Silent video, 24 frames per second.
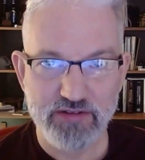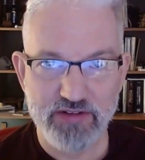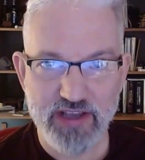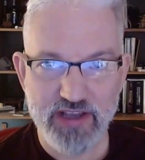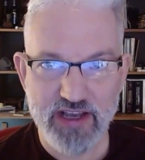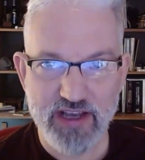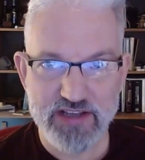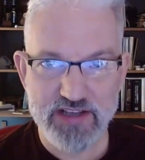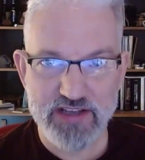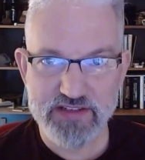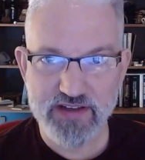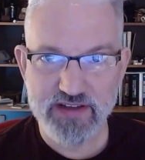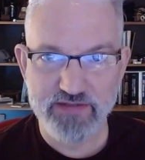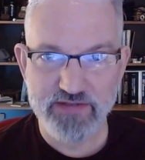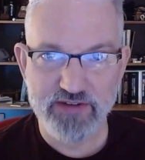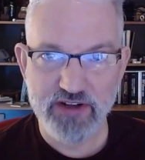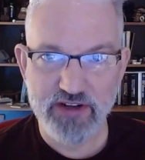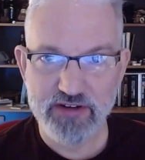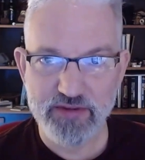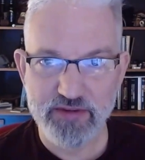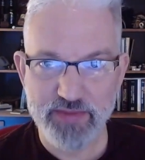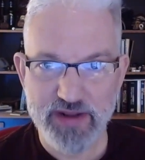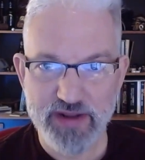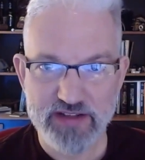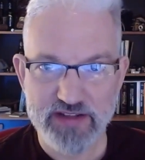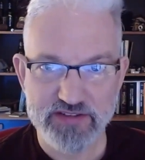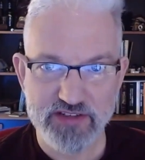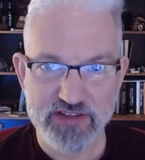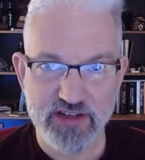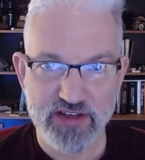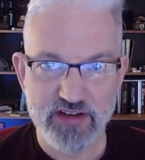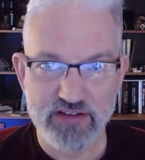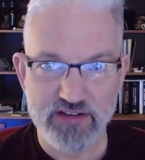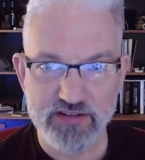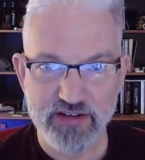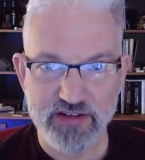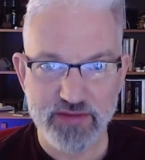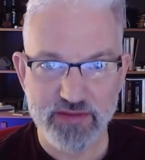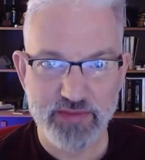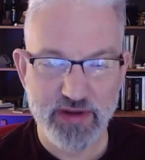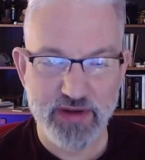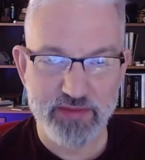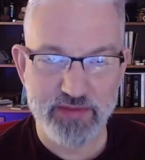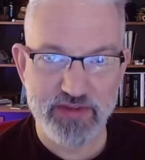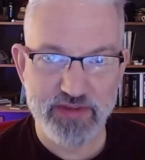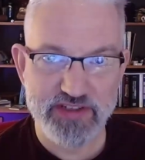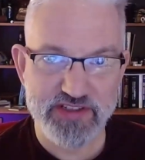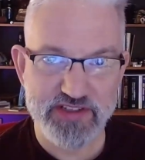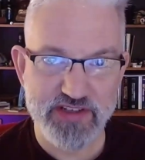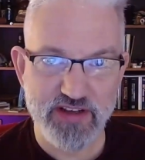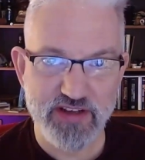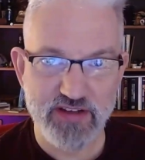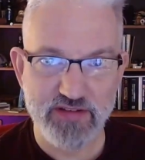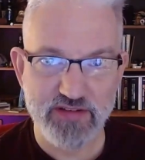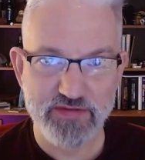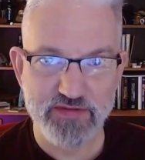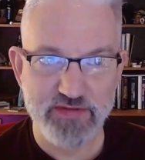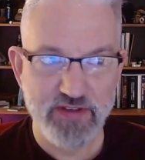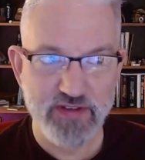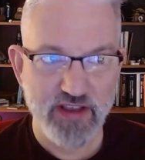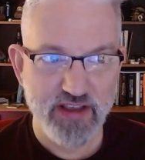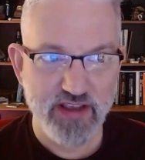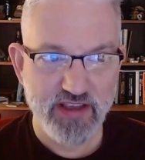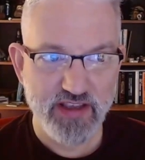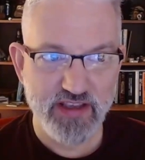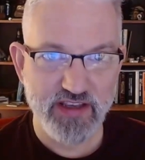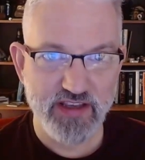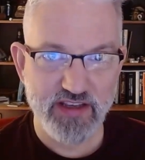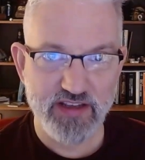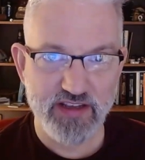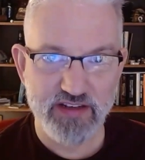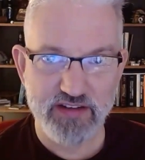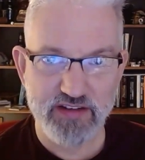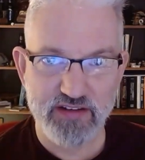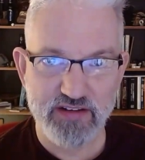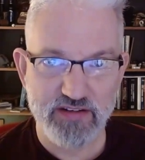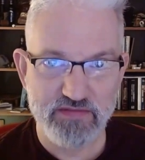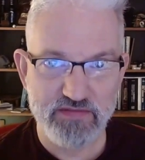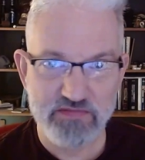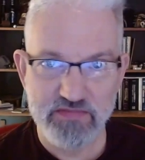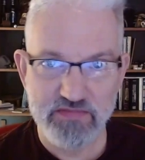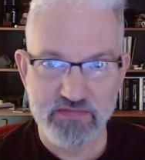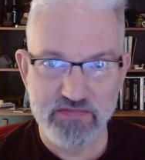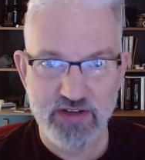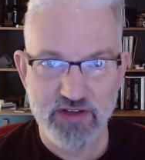cast 700 pounds of concrete by myself in,